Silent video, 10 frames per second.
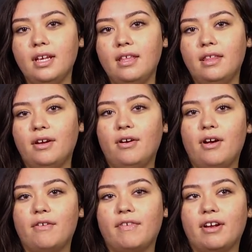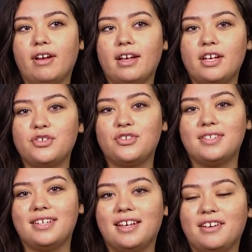There are very
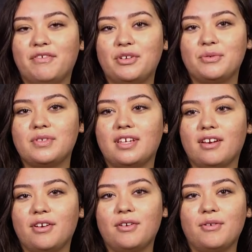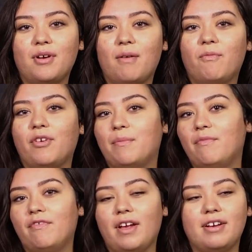interesting individuals here who come
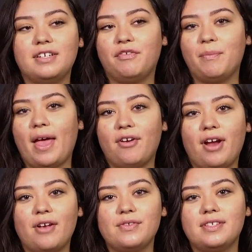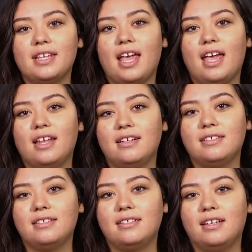from very different backgrounds,
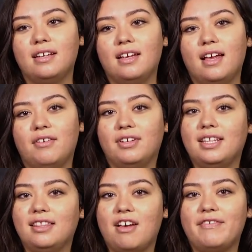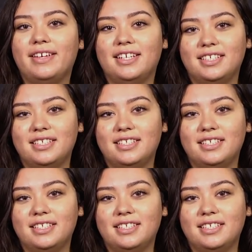and I really love it.